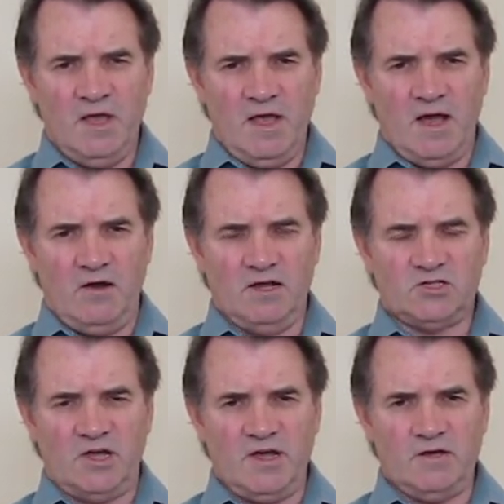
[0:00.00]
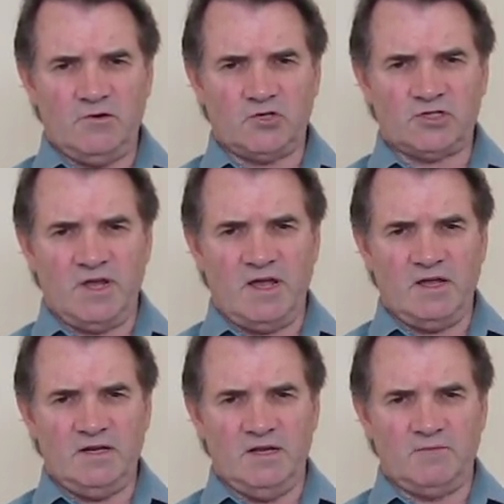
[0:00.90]
Now, as I
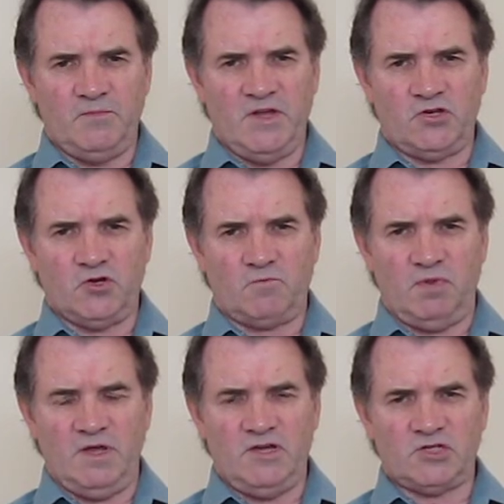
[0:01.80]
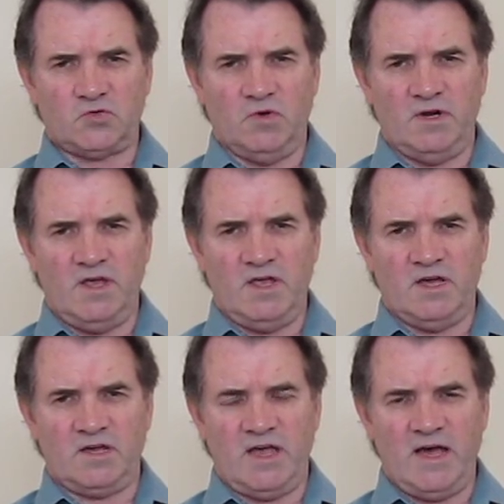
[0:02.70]
understand it, it took place when
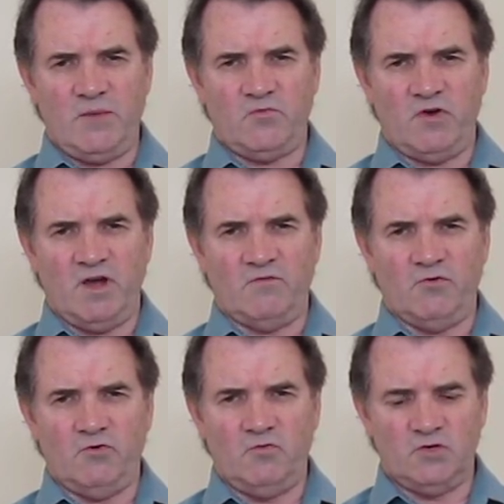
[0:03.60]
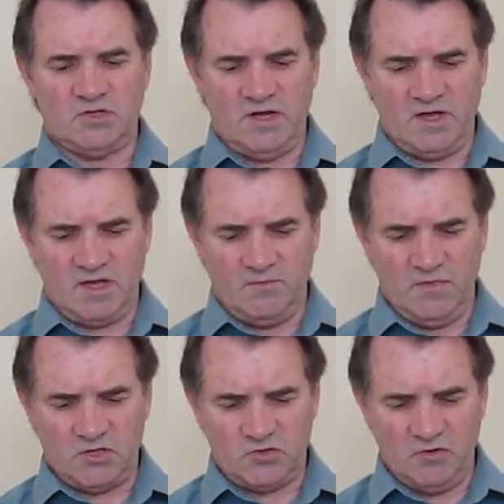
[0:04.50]
a cab driver who was taking
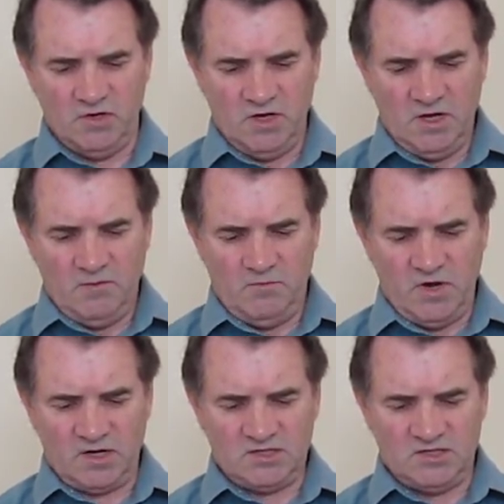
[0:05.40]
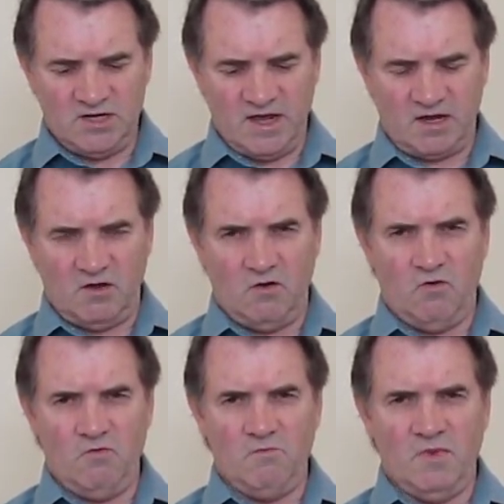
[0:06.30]
Mr. Buczek
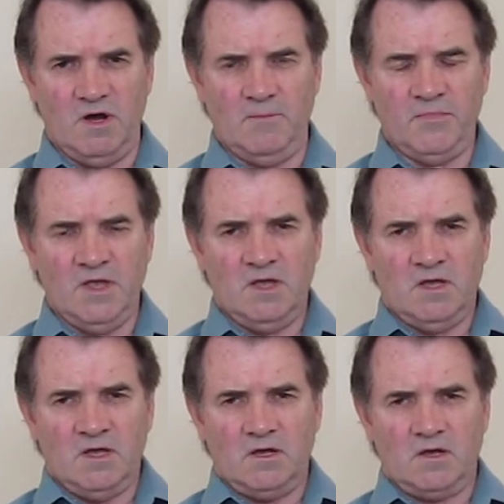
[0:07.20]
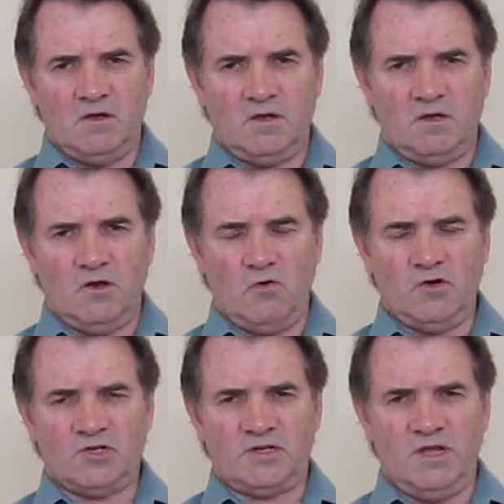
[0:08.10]
home
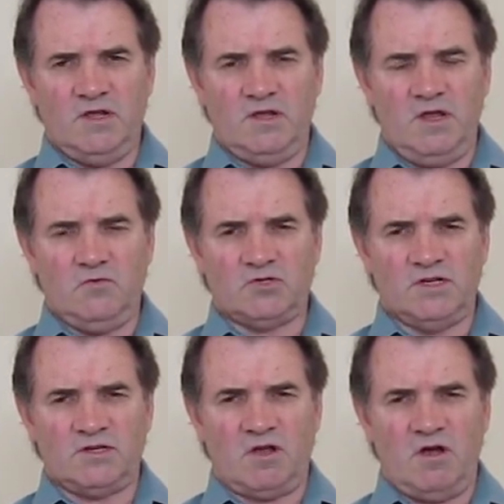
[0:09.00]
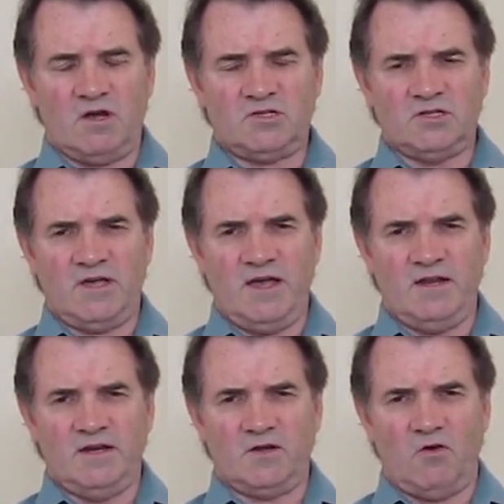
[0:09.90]
noted he was
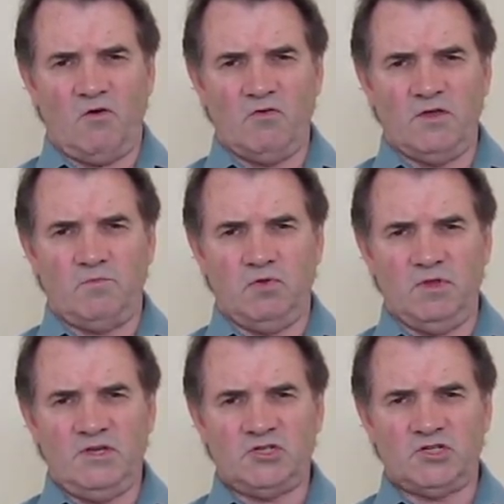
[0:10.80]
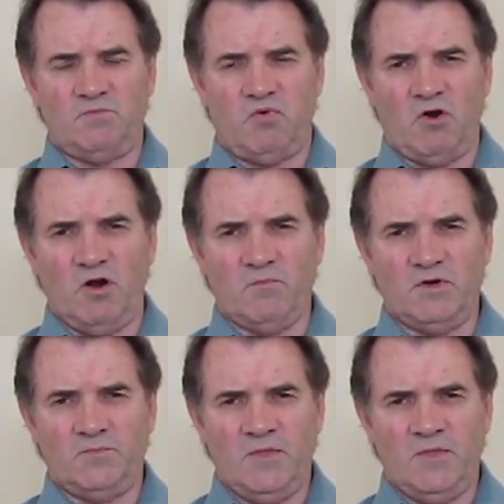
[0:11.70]
intoxicated and called the police department,